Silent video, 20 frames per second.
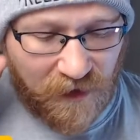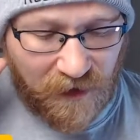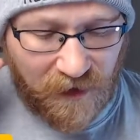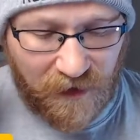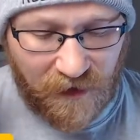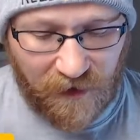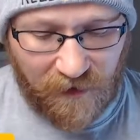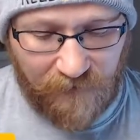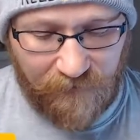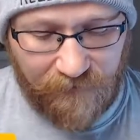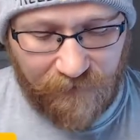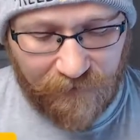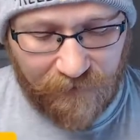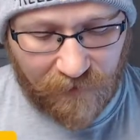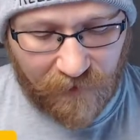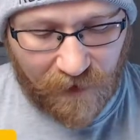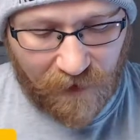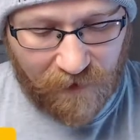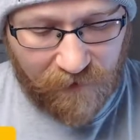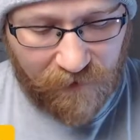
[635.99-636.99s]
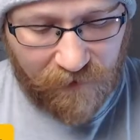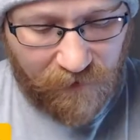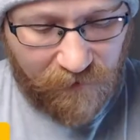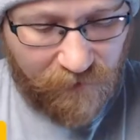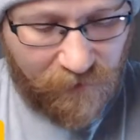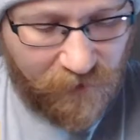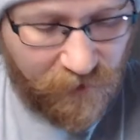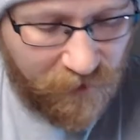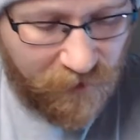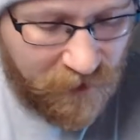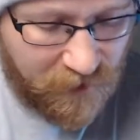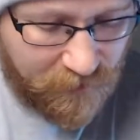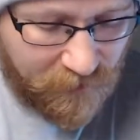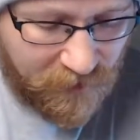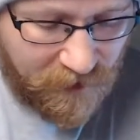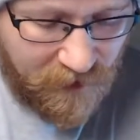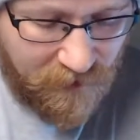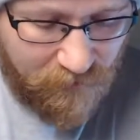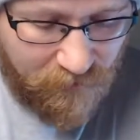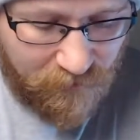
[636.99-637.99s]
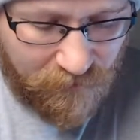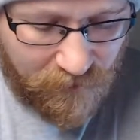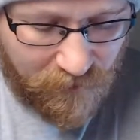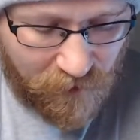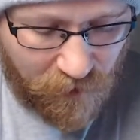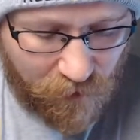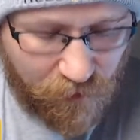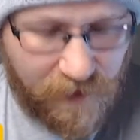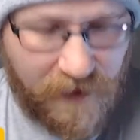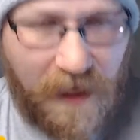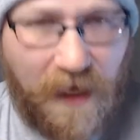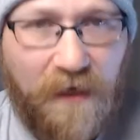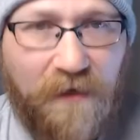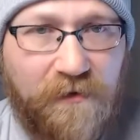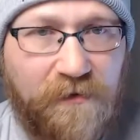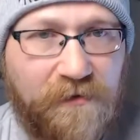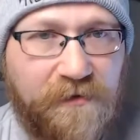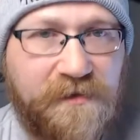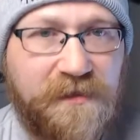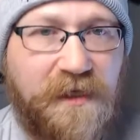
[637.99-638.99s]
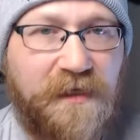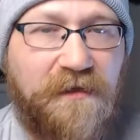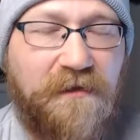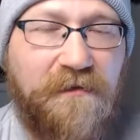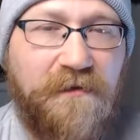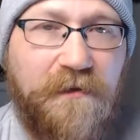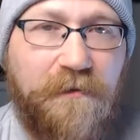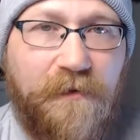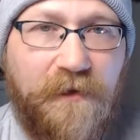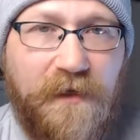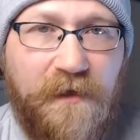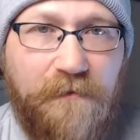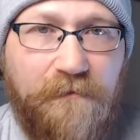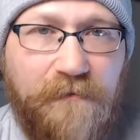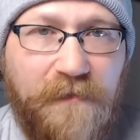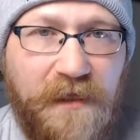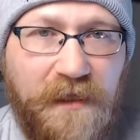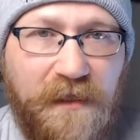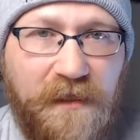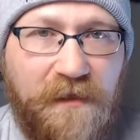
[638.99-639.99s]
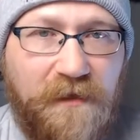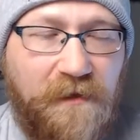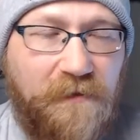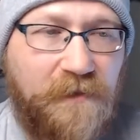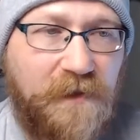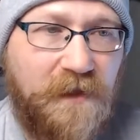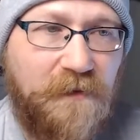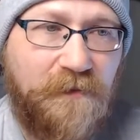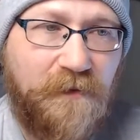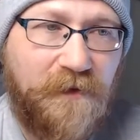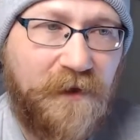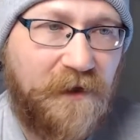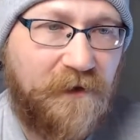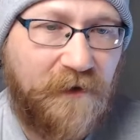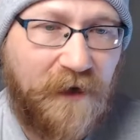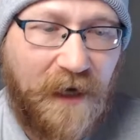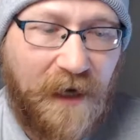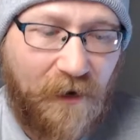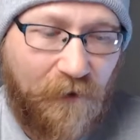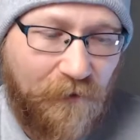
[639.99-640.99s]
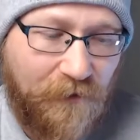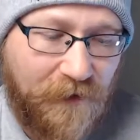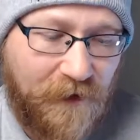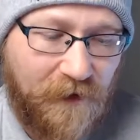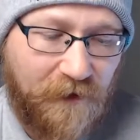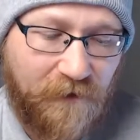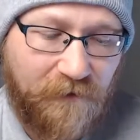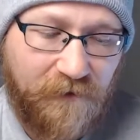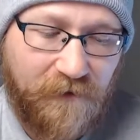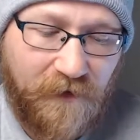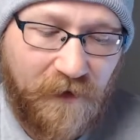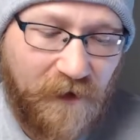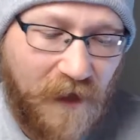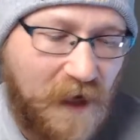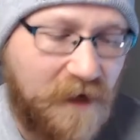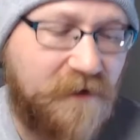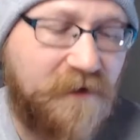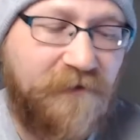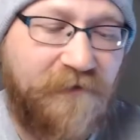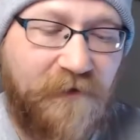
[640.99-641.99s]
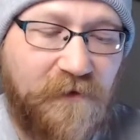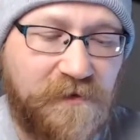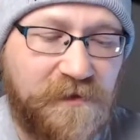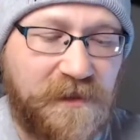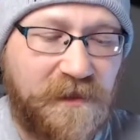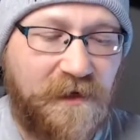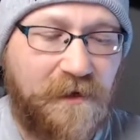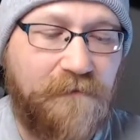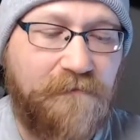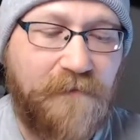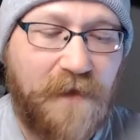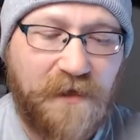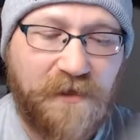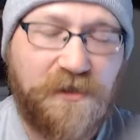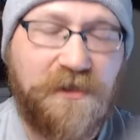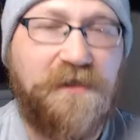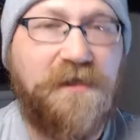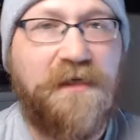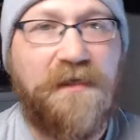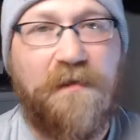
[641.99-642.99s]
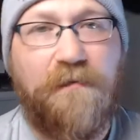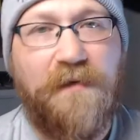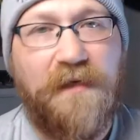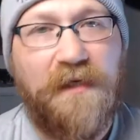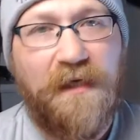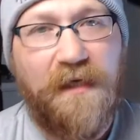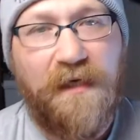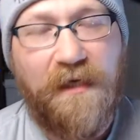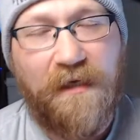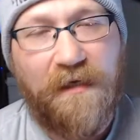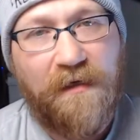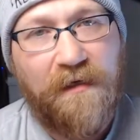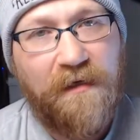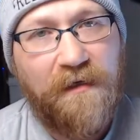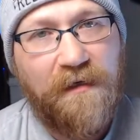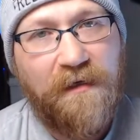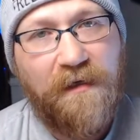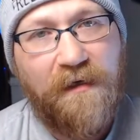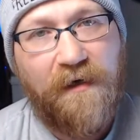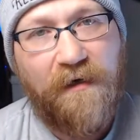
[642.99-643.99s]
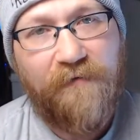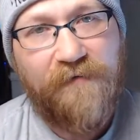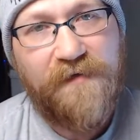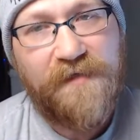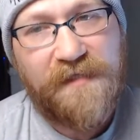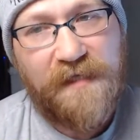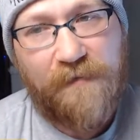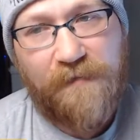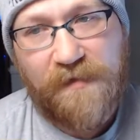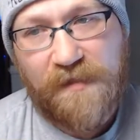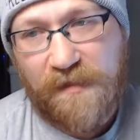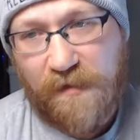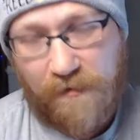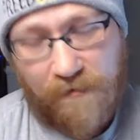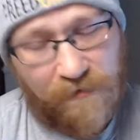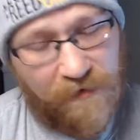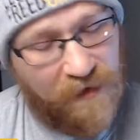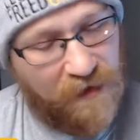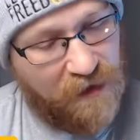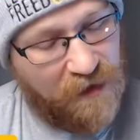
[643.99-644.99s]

The liberty creators, like the liberty media people that are out there, a lot of the folks that I mentioned at the beginning of this episode,